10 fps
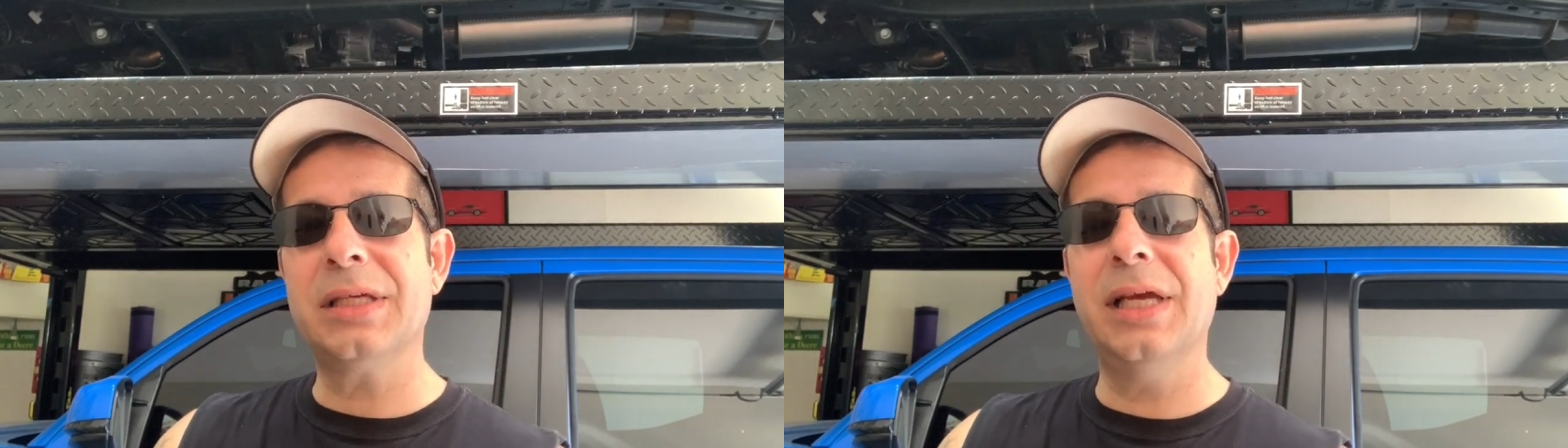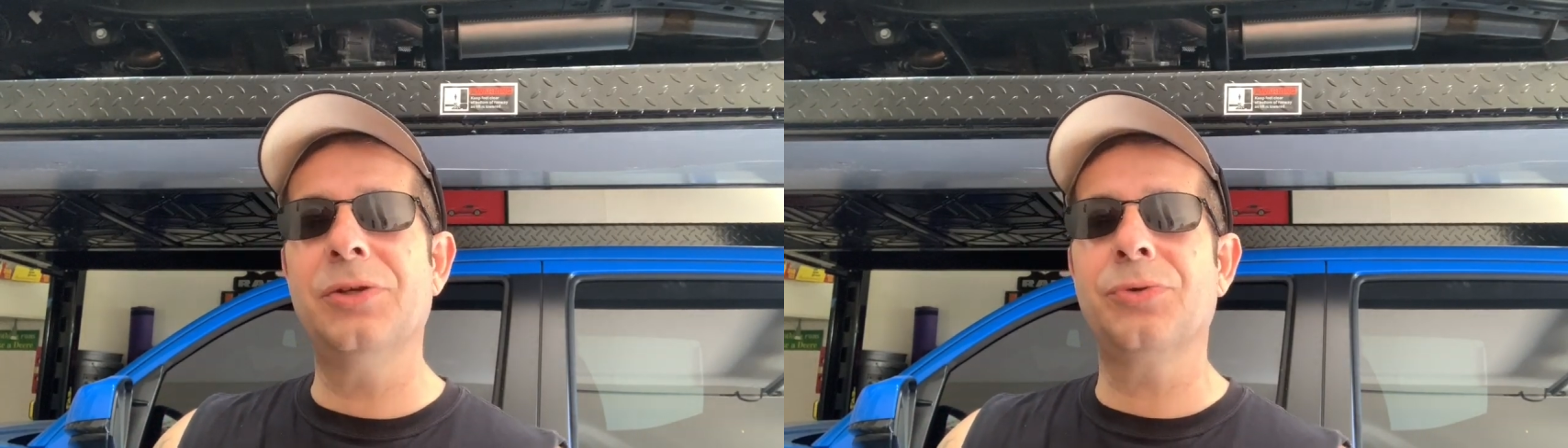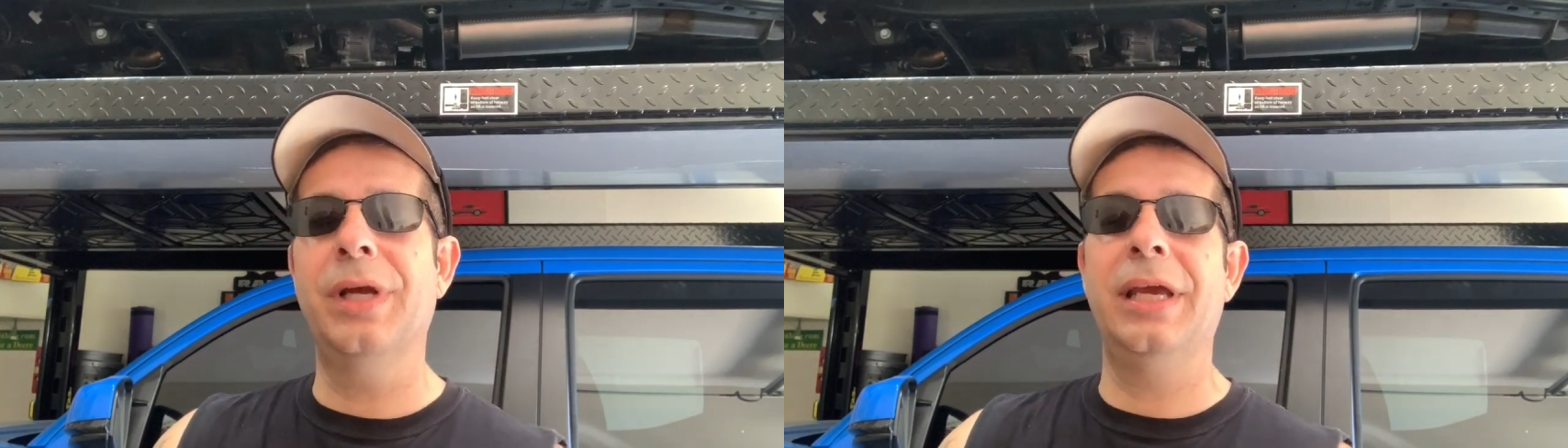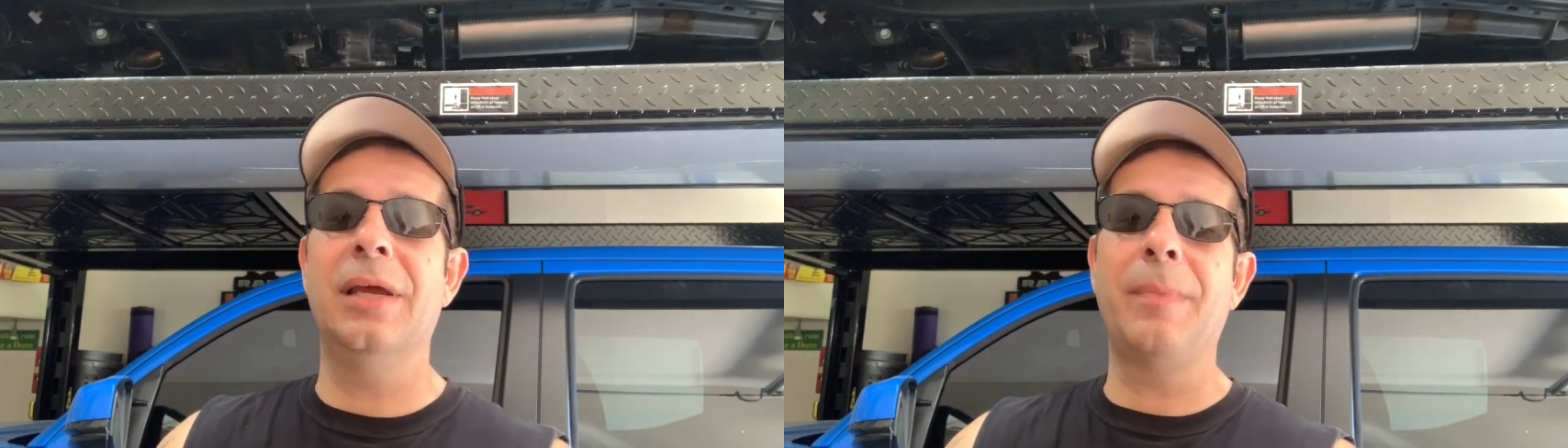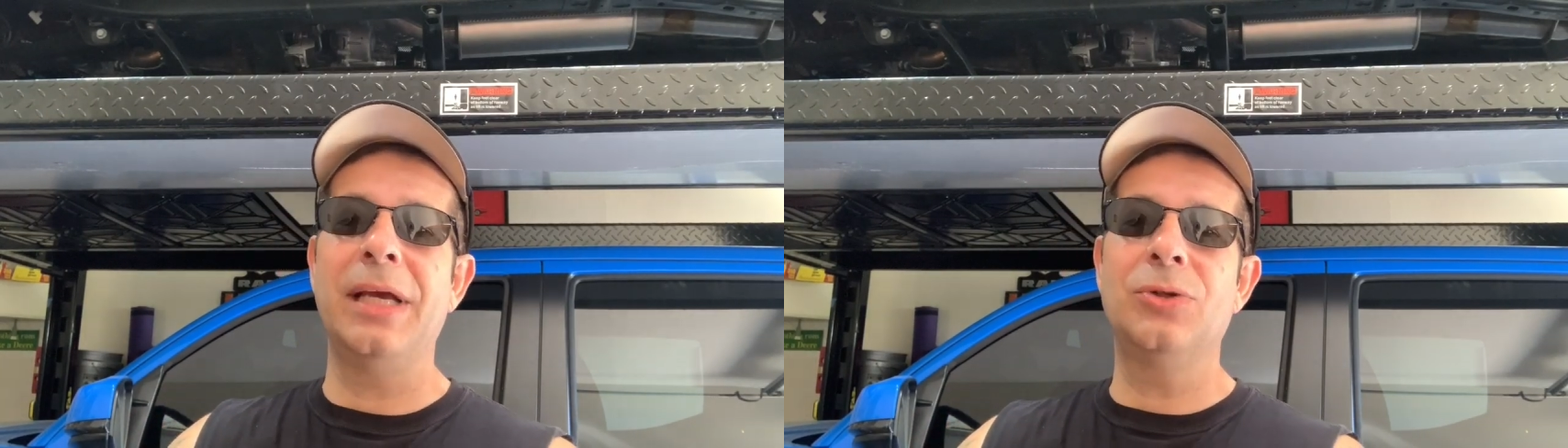entry
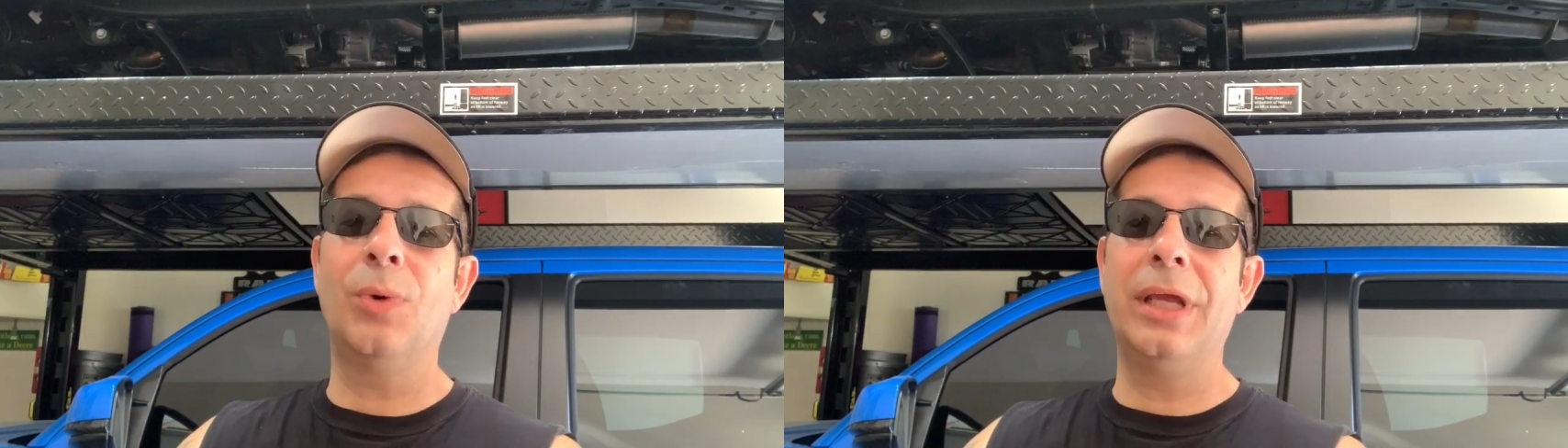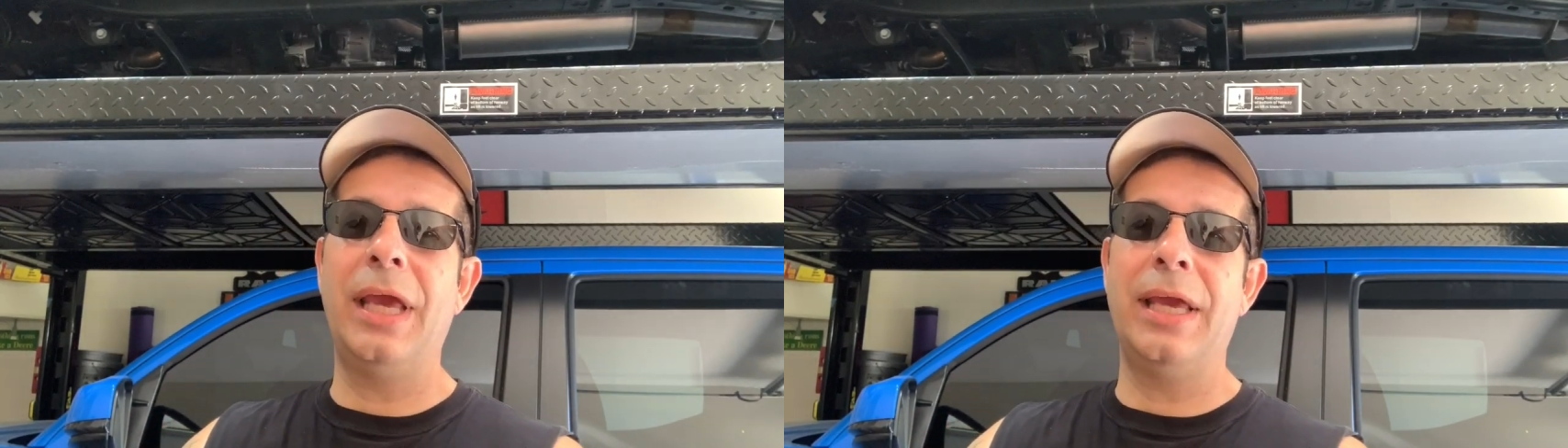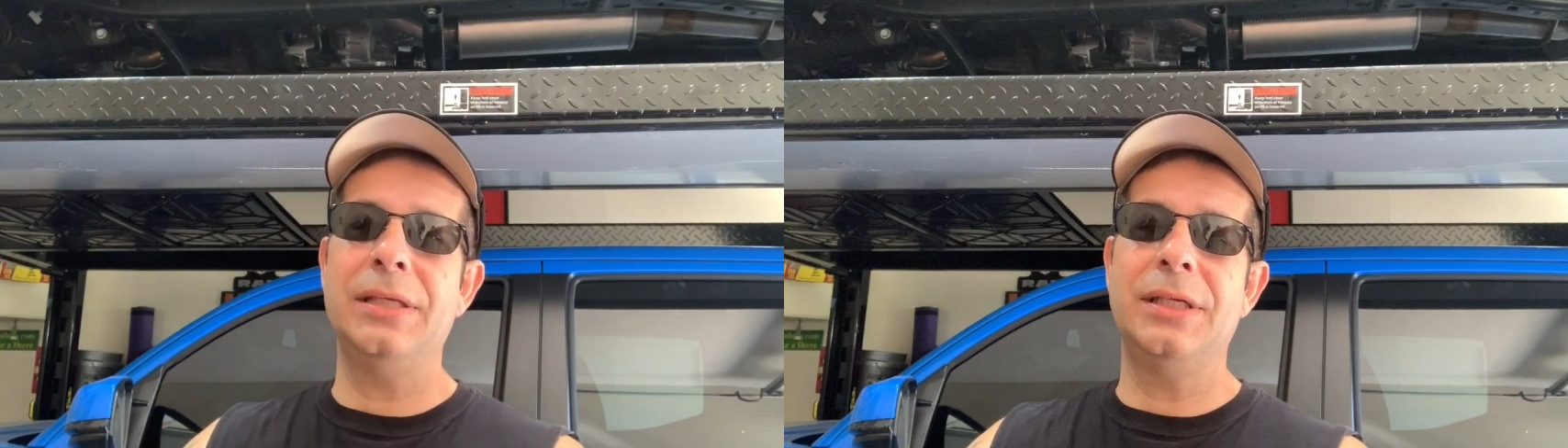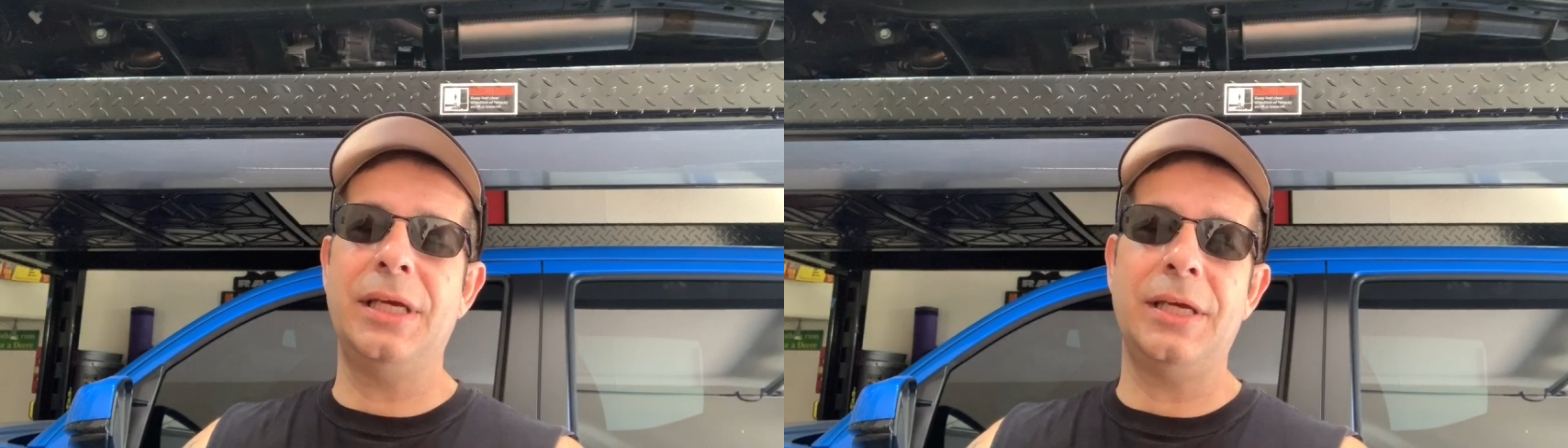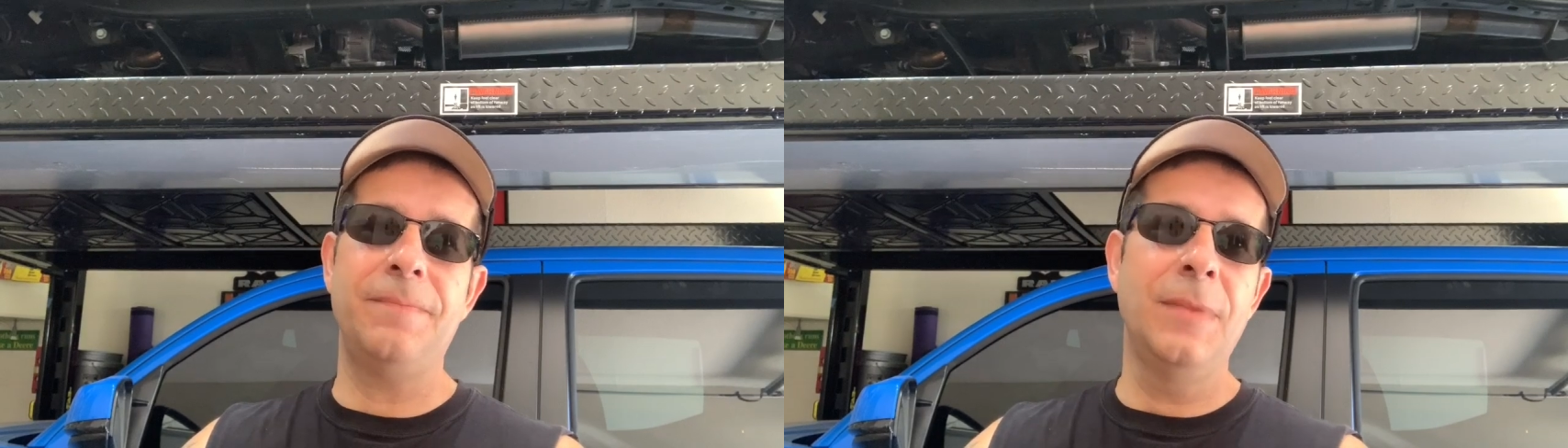in my
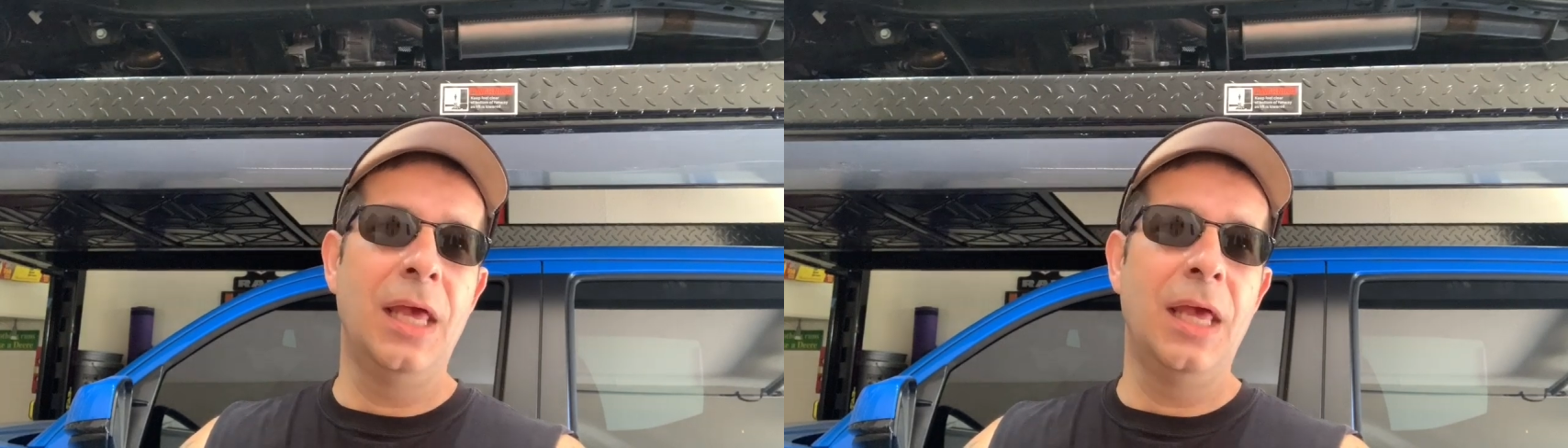2018.